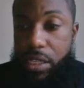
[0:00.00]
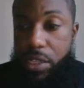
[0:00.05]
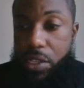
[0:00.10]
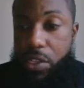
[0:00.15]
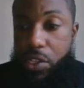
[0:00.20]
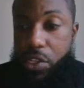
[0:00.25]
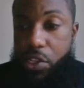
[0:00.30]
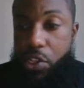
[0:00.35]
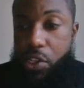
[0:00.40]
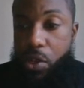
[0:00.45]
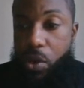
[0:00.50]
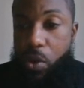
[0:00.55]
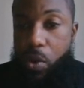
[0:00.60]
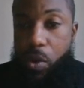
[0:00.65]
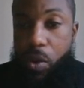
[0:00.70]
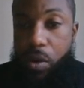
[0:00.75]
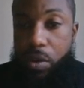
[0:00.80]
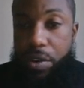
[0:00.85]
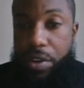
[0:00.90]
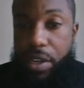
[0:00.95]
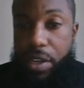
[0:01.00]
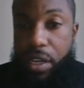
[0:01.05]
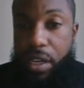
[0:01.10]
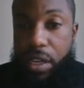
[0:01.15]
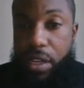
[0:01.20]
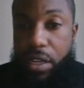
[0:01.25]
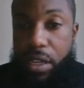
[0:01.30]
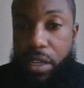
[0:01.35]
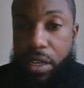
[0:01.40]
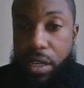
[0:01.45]
show
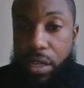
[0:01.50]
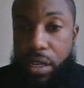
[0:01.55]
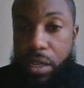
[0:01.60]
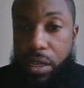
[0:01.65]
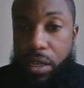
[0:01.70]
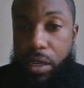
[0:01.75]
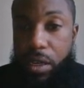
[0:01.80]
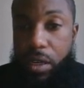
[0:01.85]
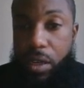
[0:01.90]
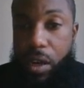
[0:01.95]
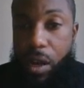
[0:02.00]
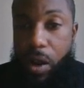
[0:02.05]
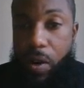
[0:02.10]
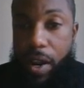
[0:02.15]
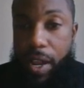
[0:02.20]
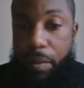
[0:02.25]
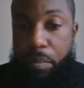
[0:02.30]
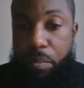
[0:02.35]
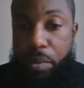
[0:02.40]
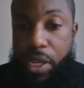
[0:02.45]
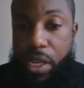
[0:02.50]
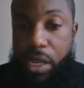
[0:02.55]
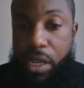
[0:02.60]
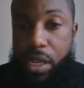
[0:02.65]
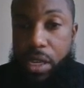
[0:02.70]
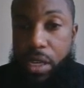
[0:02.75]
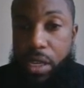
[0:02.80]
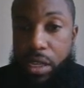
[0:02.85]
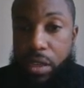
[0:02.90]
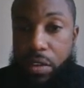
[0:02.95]
none, RIP.
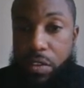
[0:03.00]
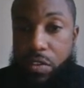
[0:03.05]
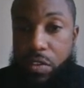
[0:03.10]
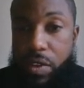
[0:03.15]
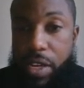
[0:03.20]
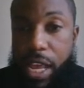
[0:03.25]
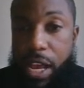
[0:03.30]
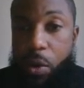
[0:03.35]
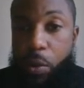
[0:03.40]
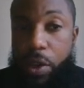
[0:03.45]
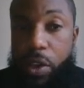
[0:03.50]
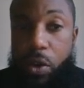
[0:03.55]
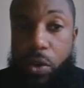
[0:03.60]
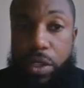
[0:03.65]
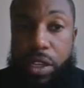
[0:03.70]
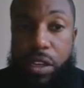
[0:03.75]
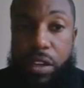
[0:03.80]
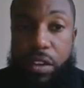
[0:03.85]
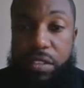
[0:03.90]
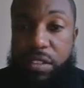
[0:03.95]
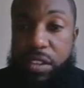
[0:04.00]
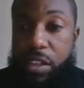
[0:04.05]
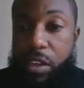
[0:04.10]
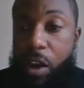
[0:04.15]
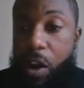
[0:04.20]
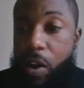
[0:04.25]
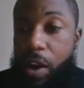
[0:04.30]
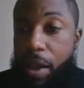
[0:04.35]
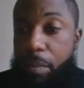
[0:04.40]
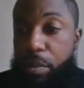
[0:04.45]
So now we're only going to see
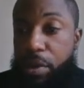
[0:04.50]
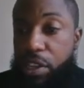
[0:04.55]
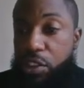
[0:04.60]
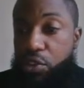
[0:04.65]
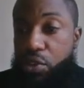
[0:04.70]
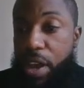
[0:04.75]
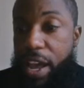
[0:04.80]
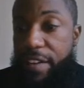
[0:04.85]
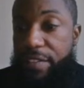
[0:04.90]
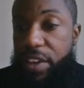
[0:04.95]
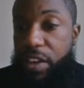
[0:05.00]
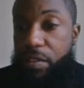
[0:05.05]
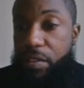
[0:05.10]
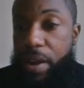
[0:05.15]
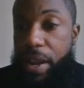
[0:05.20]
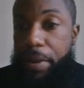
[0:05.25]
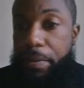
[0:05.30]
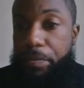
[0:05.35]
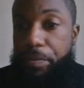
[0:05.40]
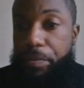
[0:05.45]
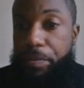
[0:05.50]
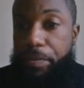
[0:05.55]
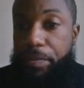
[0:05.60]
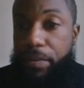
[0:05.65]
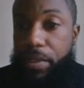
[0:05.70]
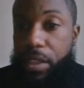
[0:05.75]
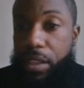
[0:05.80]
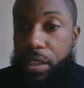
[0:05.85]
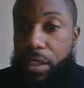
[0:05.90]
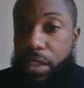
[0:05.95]
RIP traffic, right?
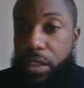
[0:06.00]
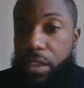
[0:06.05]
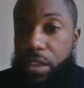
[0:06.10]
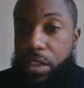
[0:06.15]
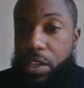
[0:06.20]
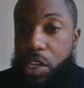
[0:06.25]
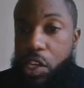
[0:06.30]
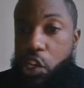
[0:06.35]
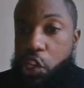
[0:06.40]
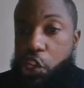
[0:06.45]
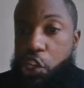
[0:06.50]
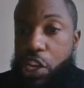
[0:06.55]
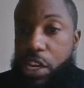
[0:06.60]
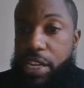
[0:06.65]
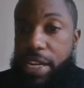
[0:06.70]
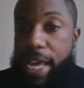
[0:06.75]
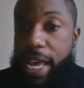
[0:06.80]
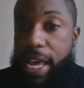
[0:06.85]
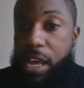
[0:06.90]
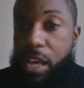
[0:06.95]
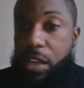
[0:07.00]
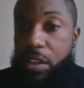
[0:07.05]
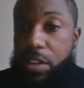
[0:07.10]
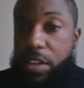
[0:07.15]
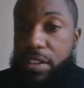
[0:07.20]
Shut down the